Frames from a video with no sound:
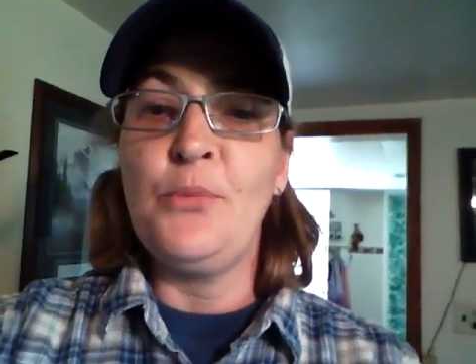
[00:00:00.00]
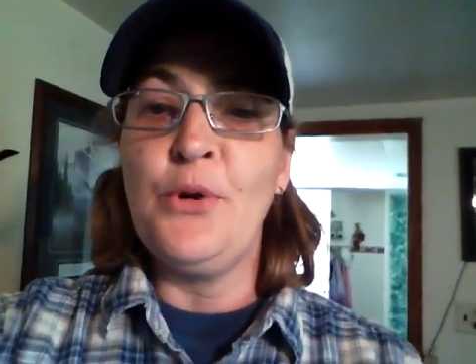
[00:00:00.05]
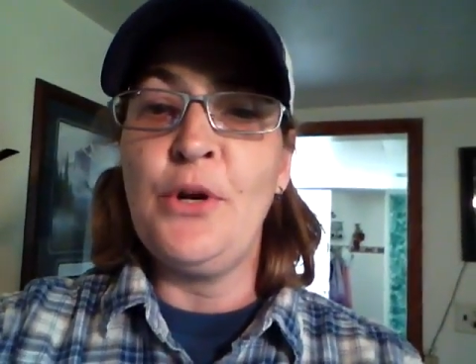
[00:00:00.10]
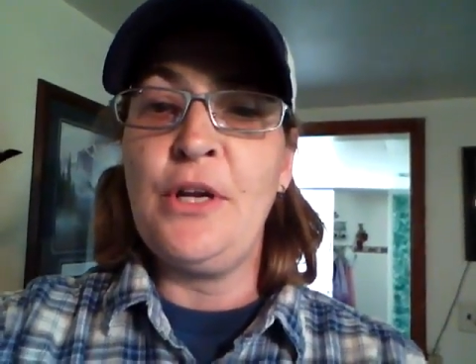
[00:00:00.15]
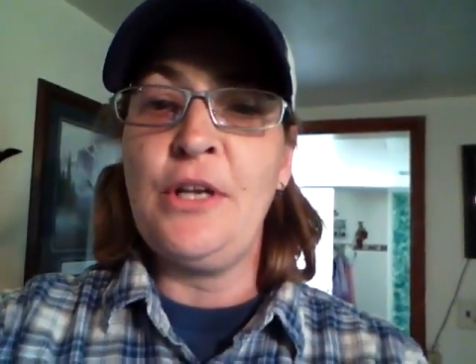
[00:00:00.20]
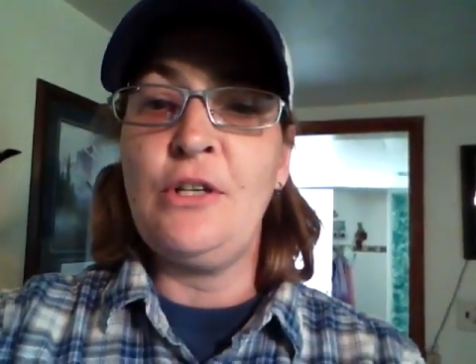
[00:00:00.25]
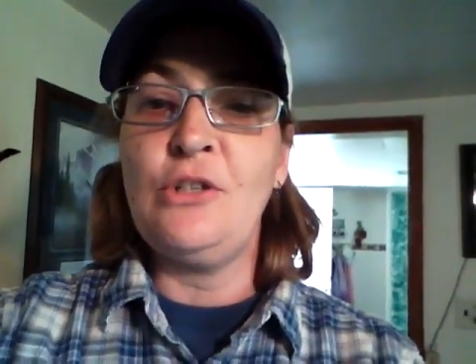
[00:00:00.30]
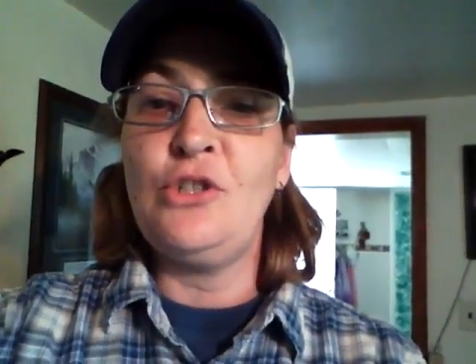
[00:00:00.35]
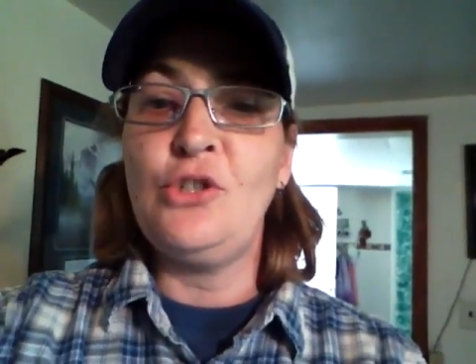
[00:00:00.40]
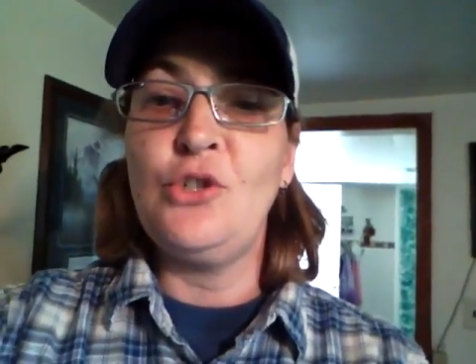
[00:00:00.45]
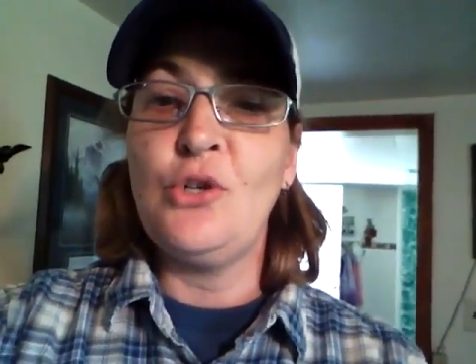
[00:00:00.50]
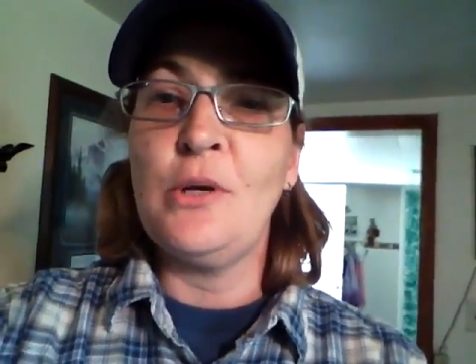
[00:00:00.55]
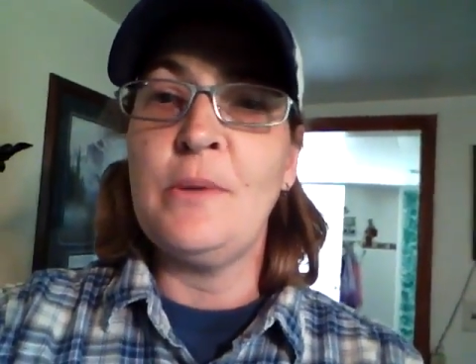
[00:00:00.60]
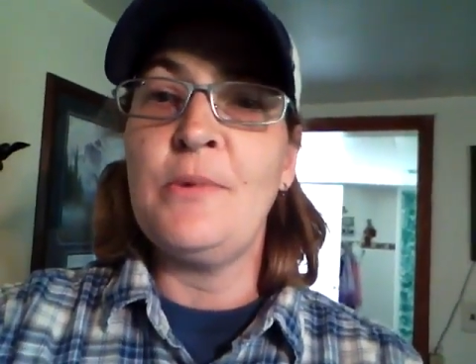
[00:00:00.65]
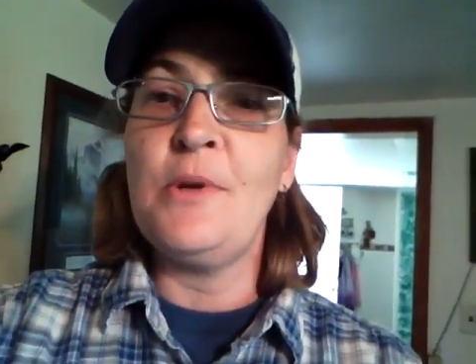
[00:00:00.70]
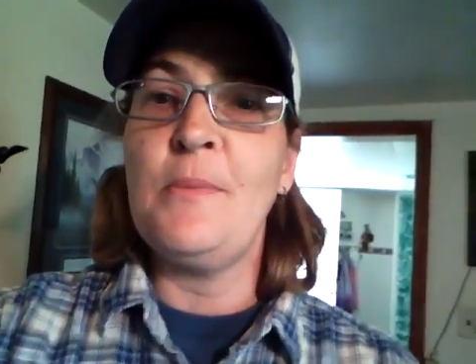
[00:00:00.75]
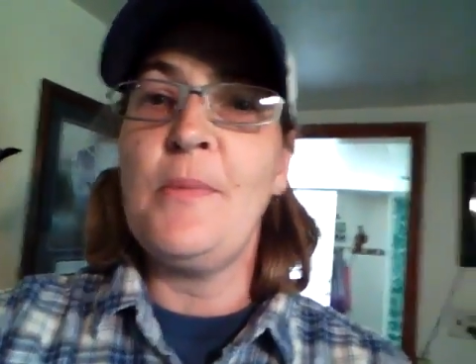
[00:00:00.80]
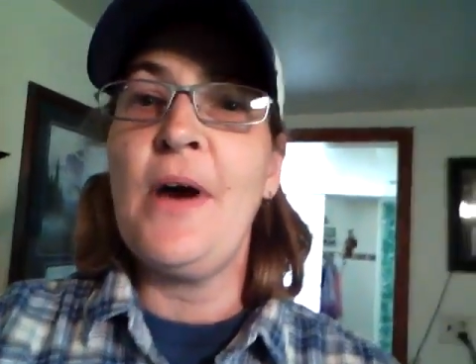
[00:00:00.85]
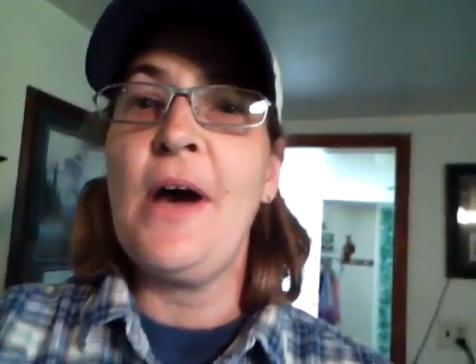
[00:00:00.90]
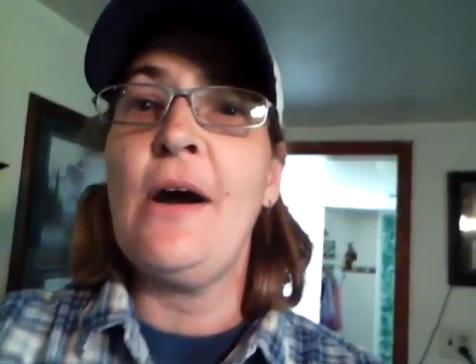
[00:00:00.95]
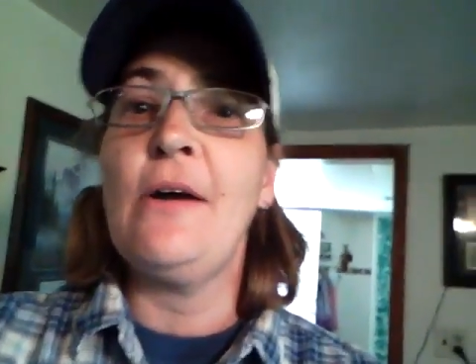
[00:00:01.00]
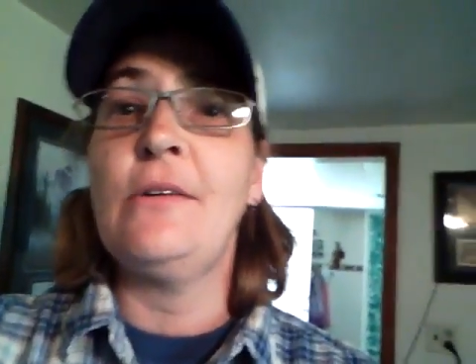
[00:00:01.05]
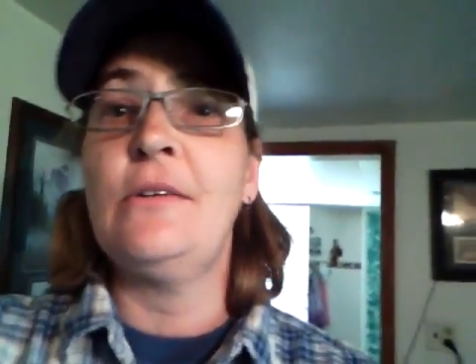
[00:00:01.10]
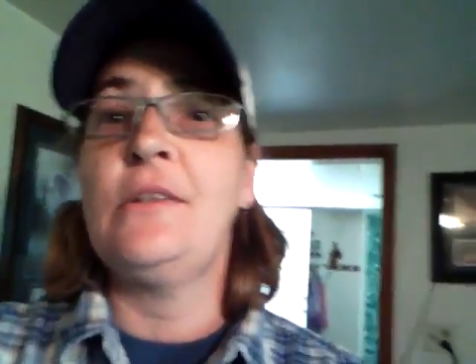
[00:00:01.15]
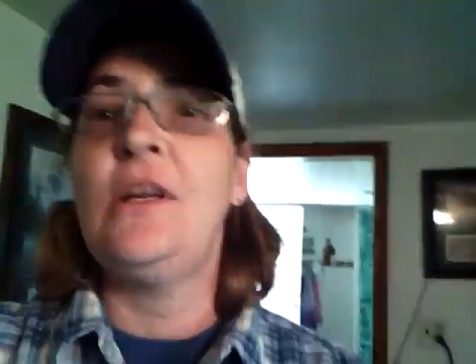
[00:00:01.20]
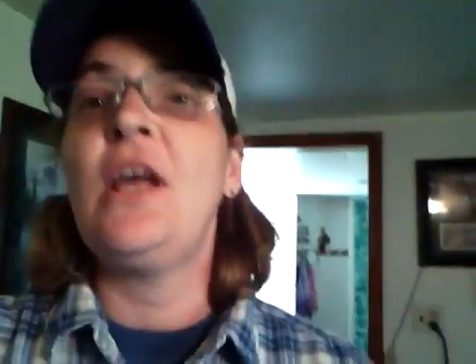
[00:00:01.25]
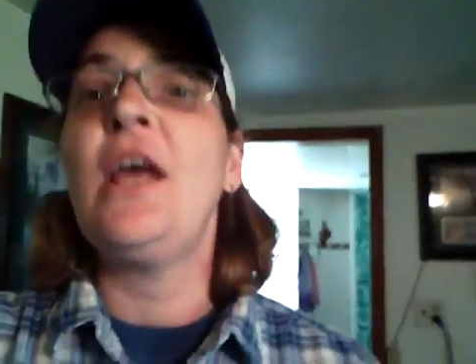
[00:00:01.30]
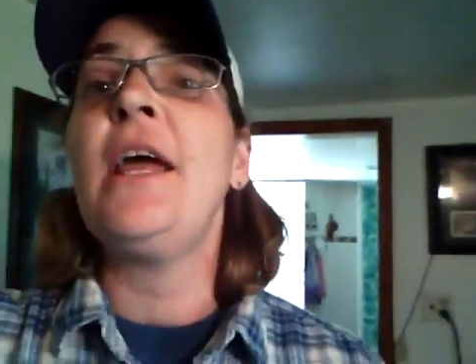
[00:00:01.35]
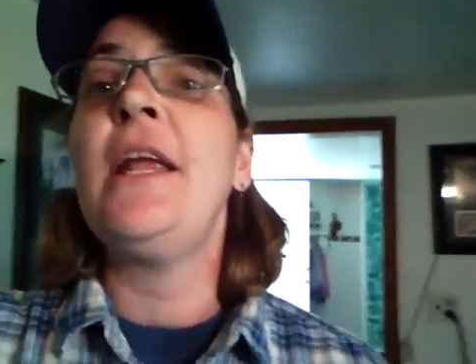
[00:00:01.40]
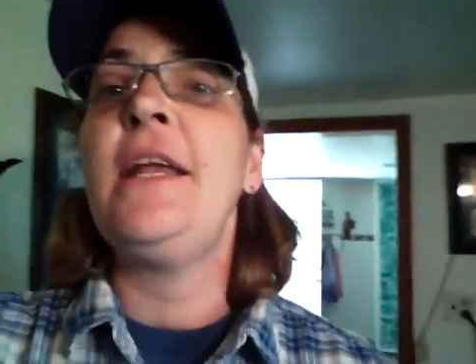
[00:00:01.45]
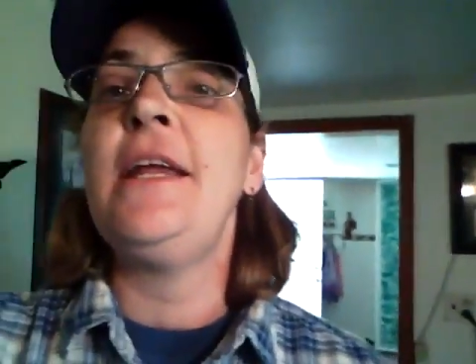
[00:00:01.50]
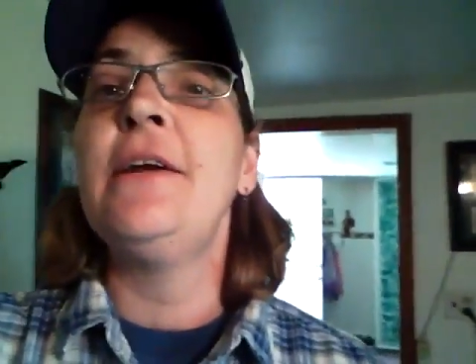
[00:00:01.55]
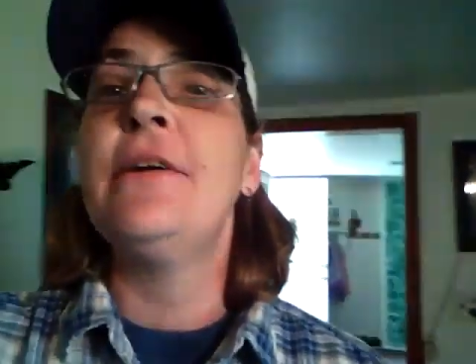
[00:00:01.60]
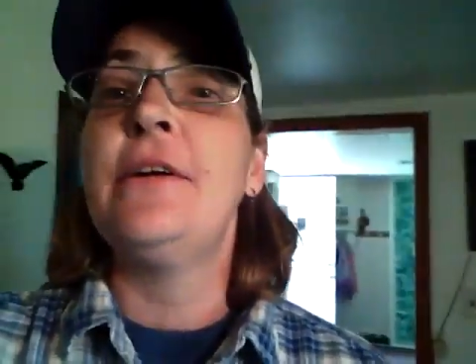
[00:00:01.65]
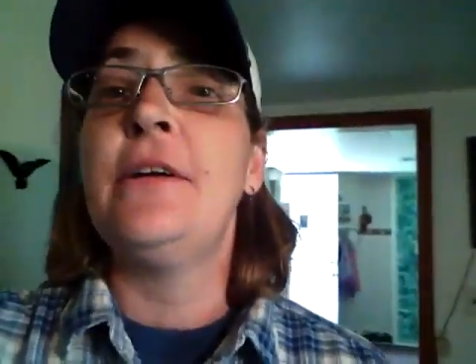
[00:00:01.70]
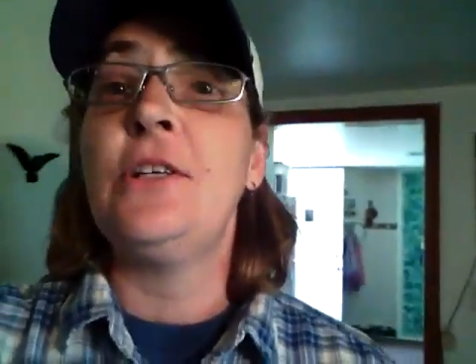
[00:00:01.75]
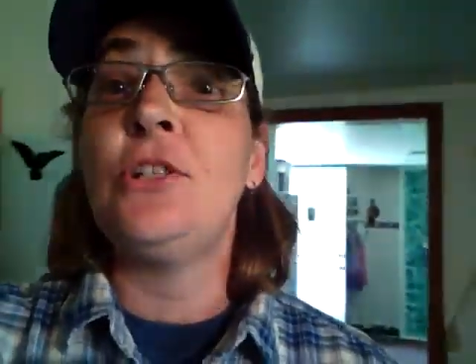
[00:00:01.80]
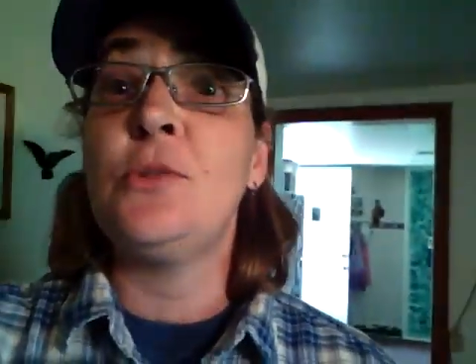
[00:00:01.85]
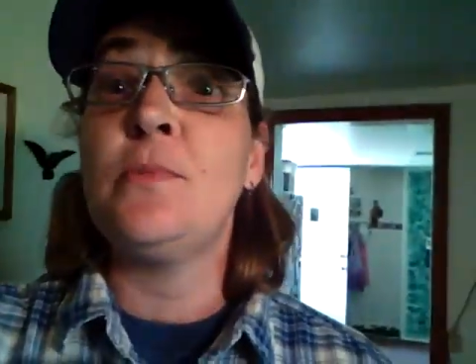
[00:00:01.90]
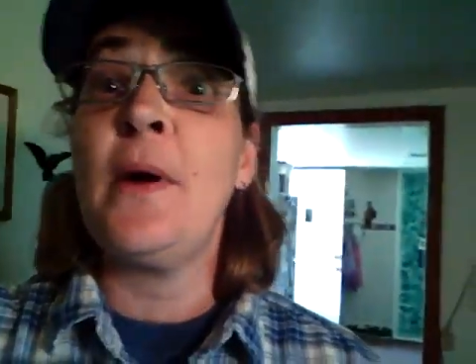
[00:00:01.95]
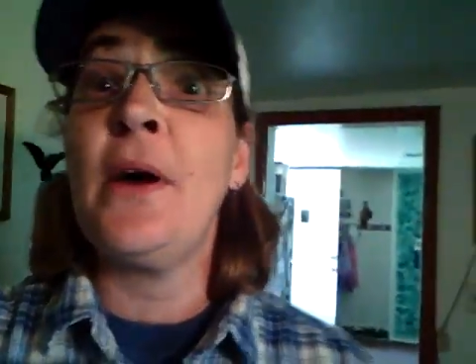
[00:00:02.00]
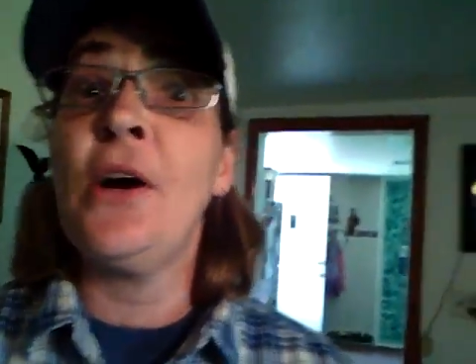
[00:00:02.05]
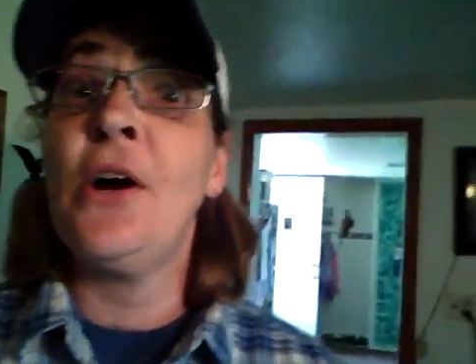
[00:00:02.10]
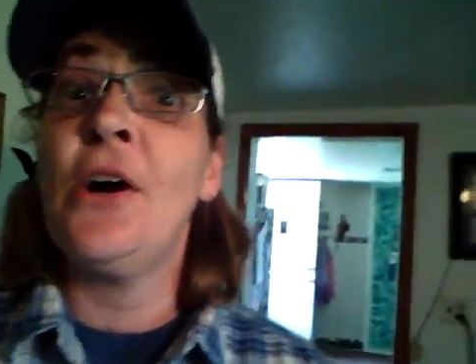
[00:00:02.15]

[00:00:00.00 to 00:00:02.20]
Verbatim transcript: brainstormed about, and here is my